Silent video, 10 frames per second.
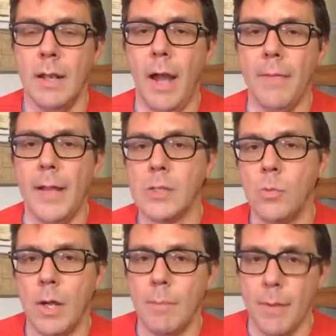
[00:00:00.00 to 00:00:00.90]
And that's
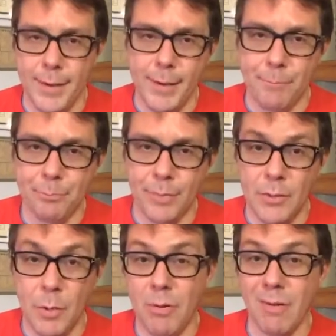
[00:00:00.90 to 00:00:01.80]
where my
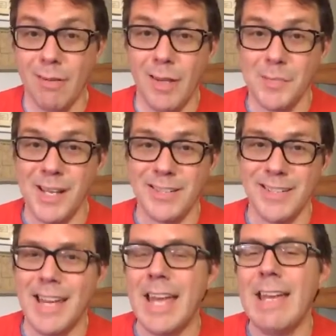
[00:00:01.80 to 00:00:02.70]
new product that comes out
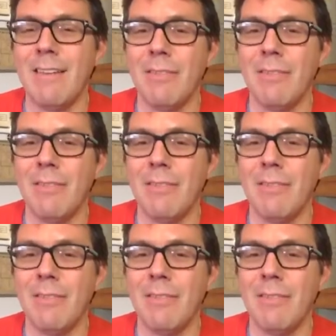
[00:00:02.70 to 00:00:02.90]
today